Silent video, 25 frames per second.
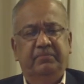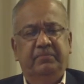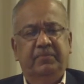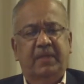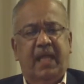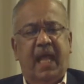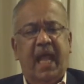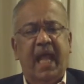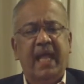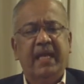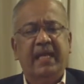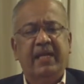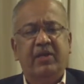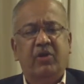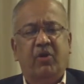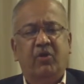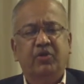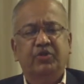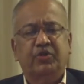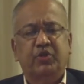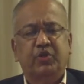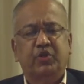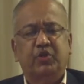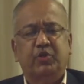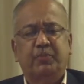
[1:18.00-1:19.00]
And it
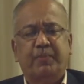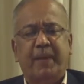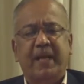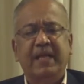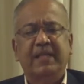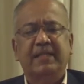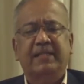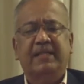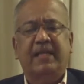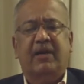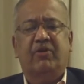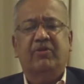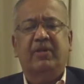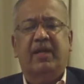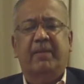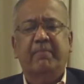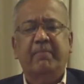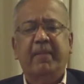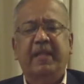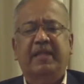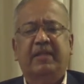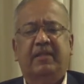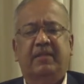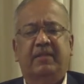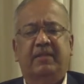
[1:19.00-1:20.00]
also spells out a
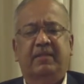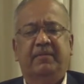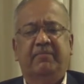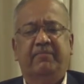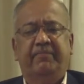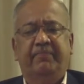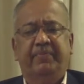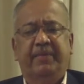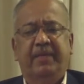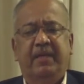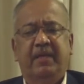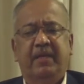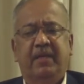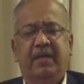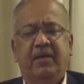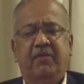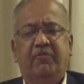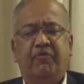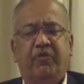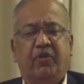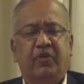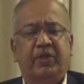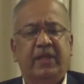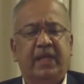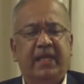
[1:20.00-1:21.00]
method
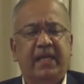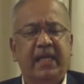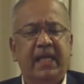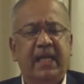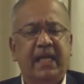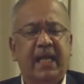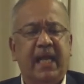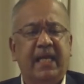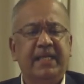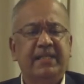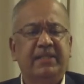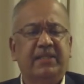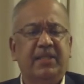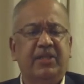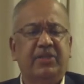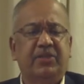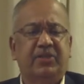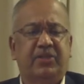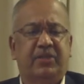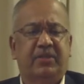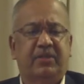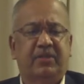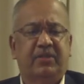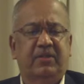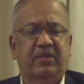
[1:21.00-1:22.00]
for the
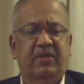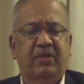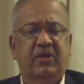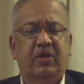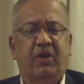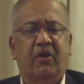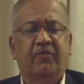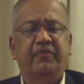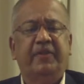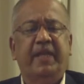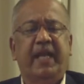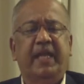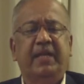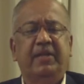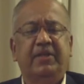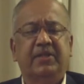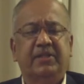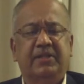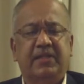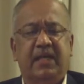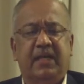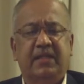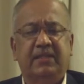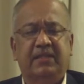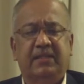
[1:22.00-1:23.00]
realization of the end
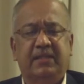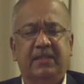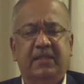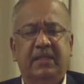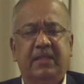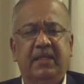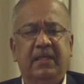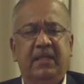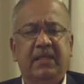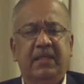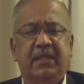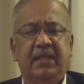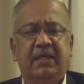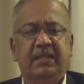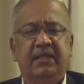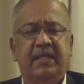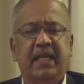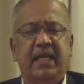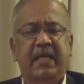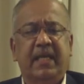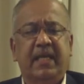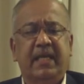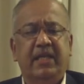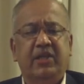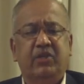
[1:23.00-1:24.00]
results,
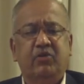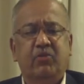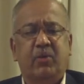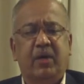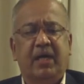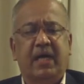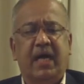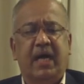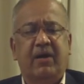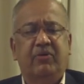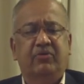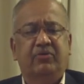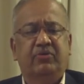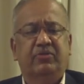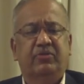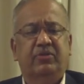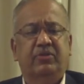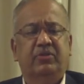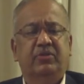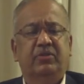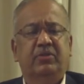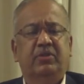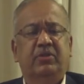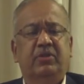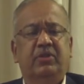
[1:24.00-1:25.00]
taking into account
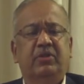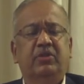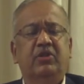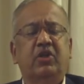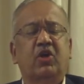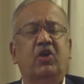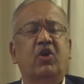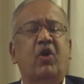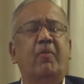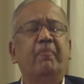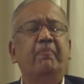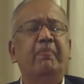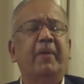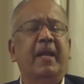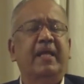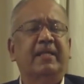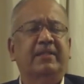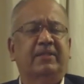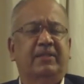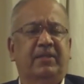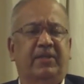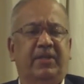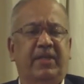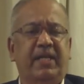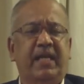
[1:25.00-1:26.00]
the
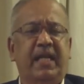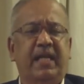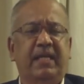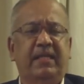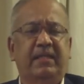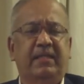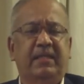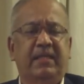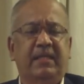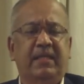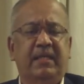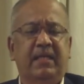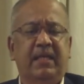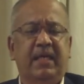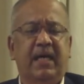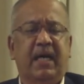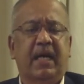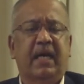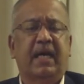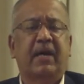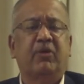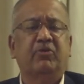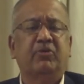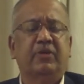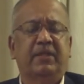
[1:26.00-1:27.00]
complex reality
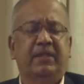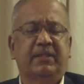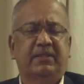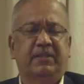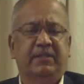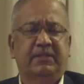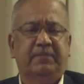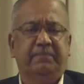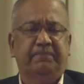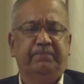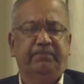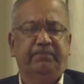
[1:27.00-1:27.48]
around us.